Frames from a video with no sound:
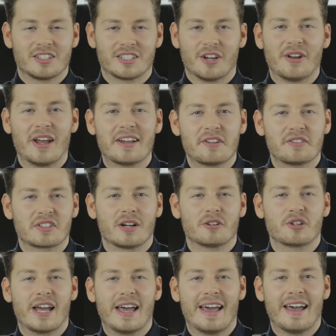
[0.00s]
So now you've
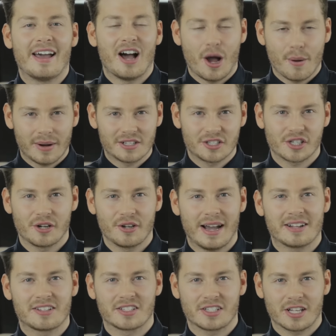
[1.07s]
styled your hair, I'm going to show you
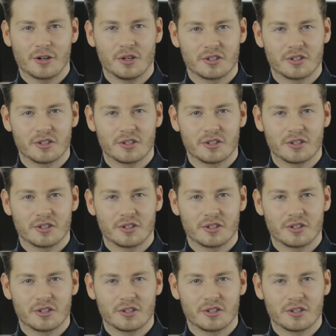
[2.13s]
how to style